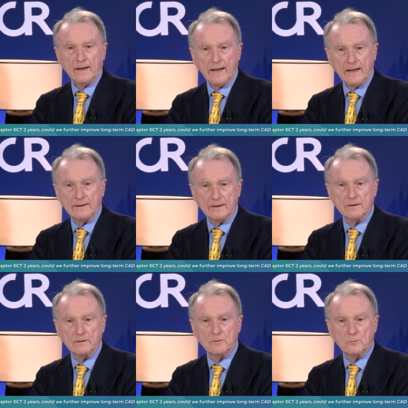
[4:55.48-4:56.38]
And
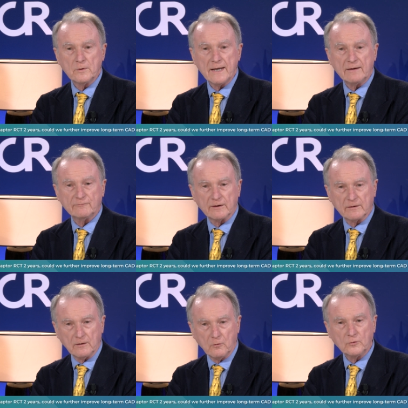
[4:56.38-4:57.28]
uh, we have
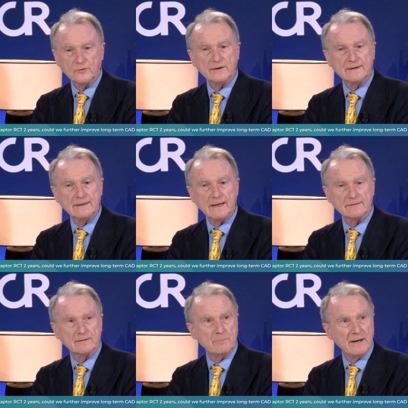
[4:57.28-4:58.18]
uh, OCT
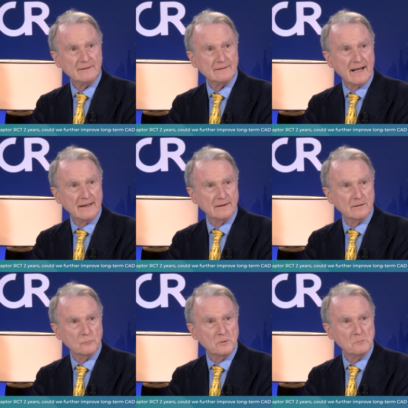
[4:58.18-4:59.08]
as the baseline
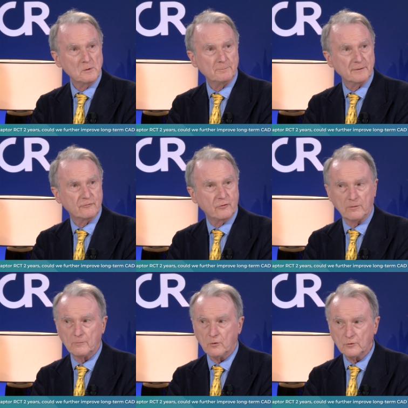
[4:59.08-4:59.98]
and we will
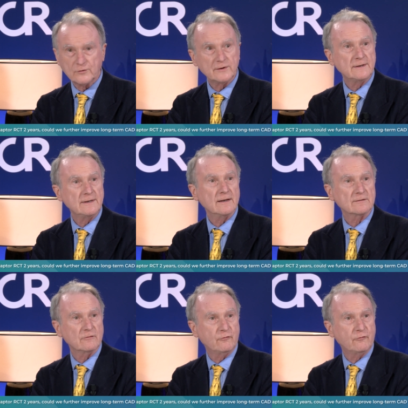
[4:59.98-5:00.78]
perform OCT as the